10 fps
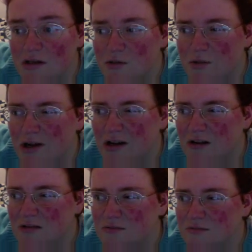
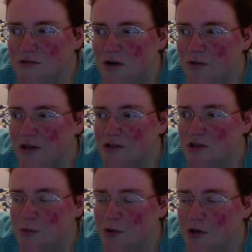well, not really
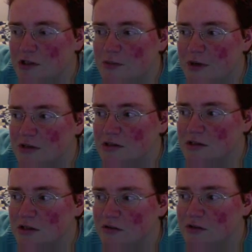super
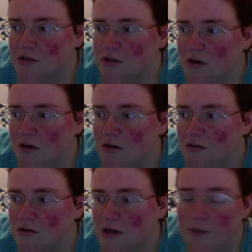expensive. It's not
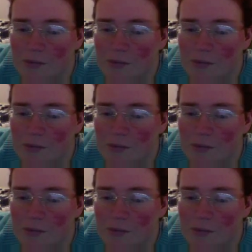that